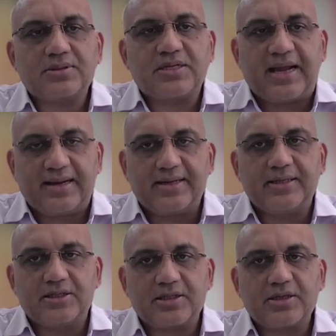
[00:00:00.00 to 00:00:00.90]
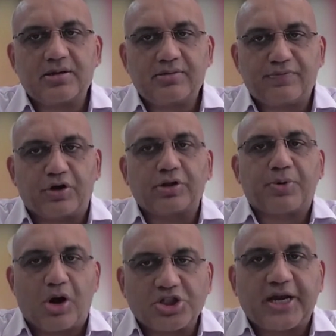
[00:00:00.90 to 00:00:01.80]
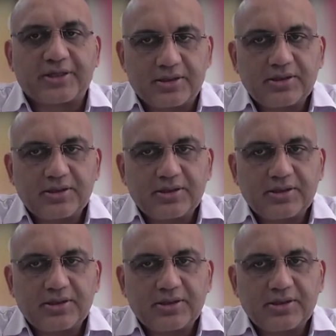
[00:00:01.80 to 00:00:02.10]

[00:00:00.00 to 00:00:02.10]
talent for the project.